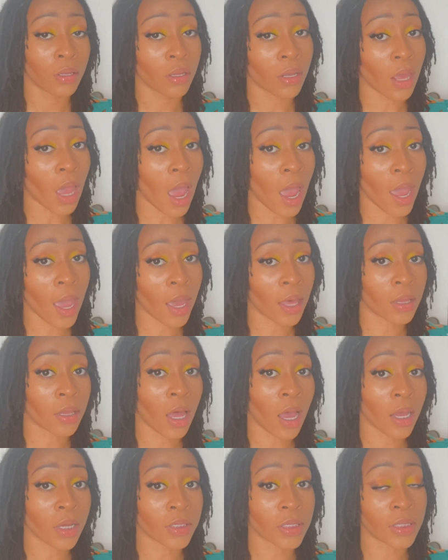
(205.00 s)
I had
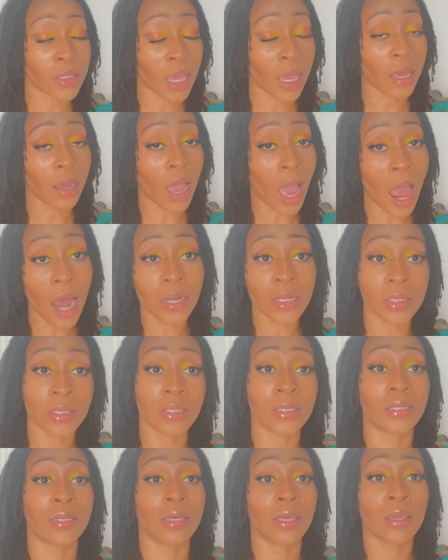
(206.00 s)
locks that
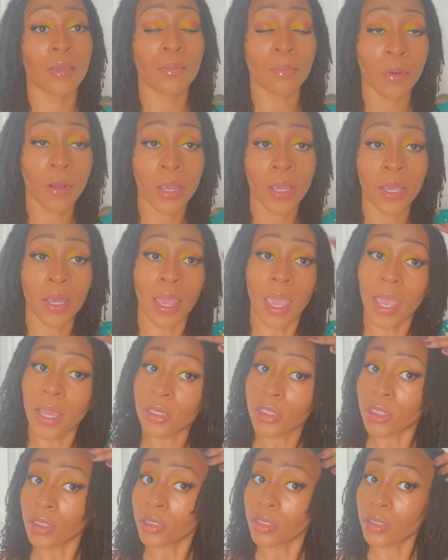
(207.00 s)
honestly did break.
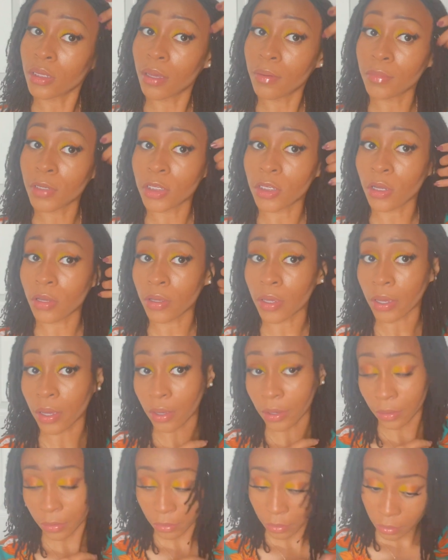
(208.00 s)
Actually, let me show
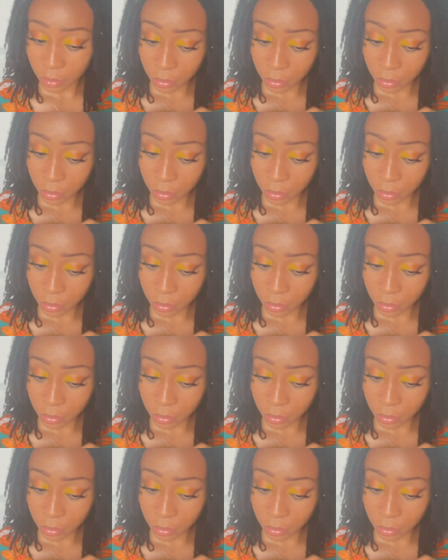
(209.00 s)
y'all.